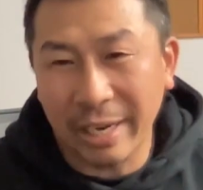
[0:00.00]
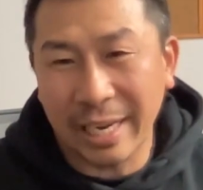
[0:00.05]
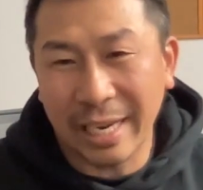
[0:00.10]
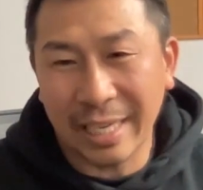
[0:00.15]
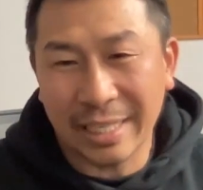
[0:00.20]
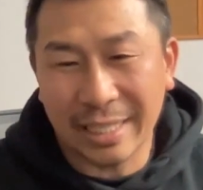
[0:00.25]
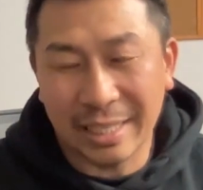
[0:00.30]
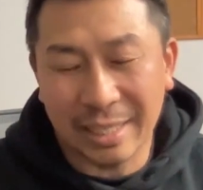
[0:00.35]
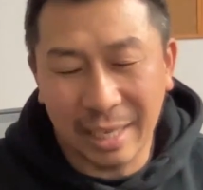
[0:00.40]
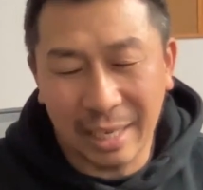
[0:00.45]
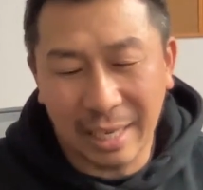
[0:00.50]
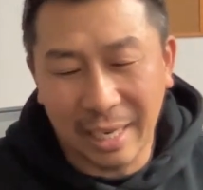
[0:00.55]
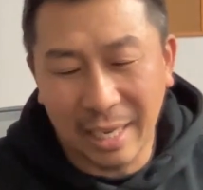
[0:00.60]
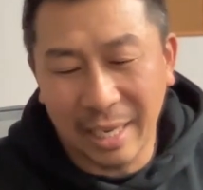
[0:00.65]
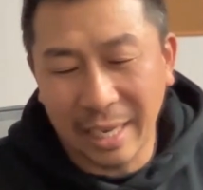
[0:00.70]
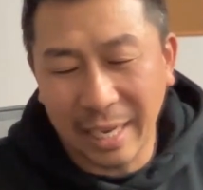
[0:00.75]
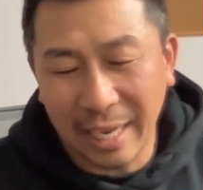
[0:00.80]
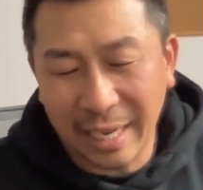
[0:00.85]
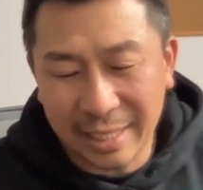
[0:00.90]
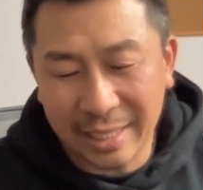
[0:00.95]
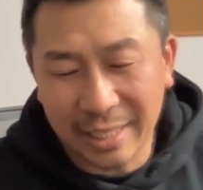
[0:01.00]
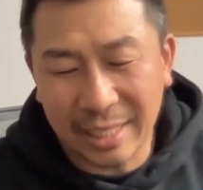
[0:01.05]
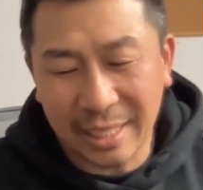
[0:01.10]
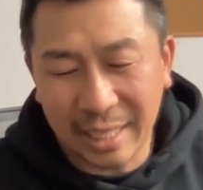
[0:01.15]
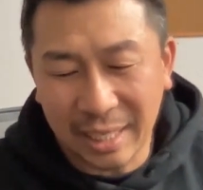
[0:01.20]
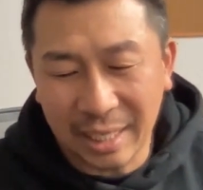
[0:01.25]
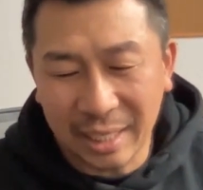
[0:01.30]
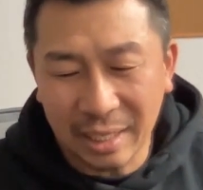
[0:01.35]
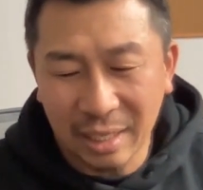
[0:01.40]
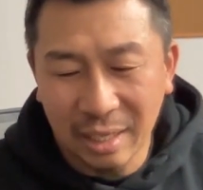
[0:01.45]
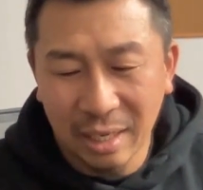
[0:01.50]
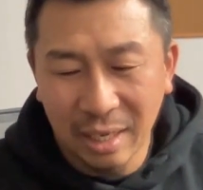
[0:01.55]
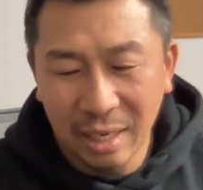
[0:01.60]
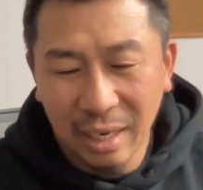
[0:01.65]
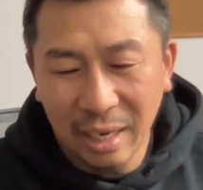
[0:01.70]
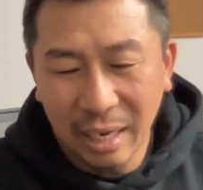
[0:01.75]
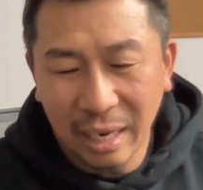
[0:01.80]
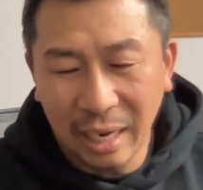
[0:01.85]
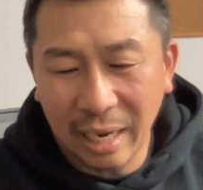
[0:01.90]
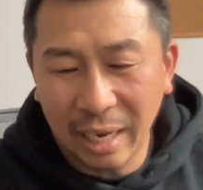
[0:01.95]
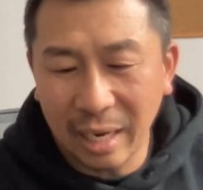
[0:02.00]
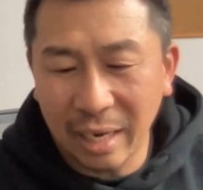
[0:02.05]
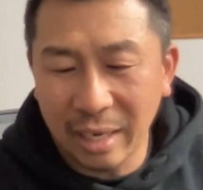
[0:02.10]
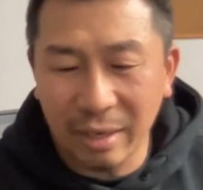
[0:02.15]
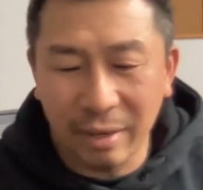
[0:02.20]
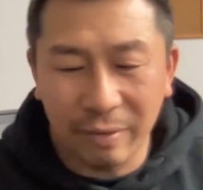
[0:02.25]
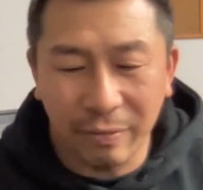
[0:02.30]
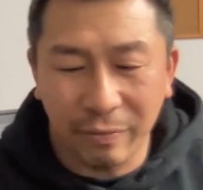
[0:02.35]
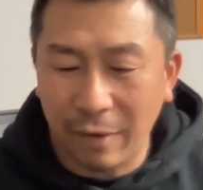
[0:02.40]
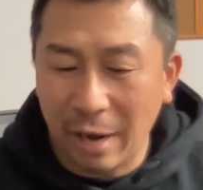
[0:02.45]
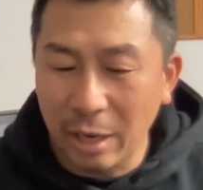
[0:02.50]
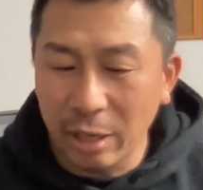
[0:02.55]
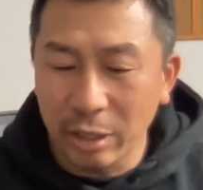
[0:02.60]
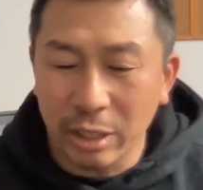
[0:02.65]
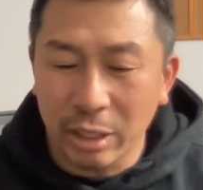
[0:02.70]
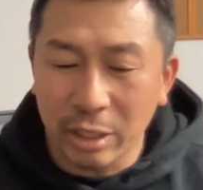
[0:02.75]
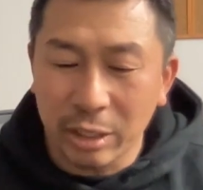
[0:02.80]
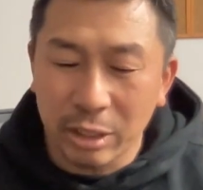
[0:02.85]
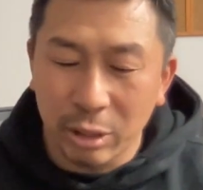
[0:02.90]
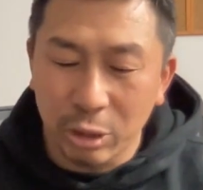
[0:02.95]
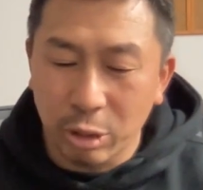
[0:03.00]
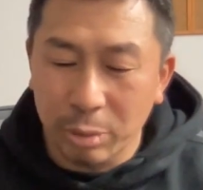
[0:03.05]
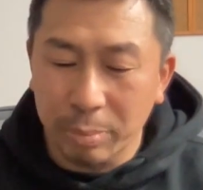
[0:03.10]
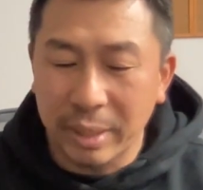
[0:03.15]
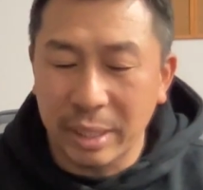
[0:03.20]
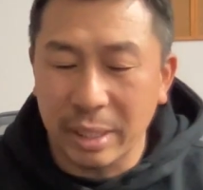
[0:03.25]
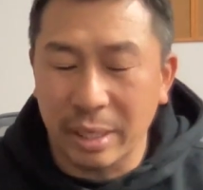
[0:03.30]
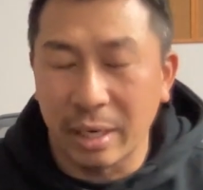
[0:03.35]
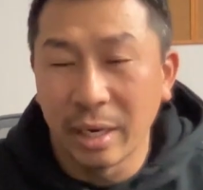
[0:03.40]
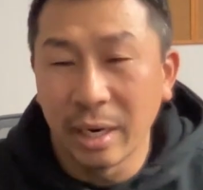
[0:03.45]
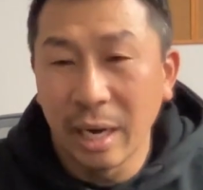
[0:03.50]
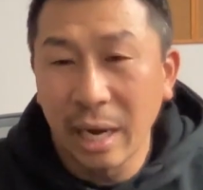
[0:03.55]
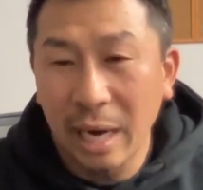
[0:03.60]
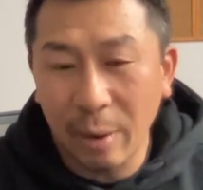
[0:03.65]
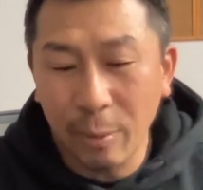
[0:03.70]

SC, and follow us on social media.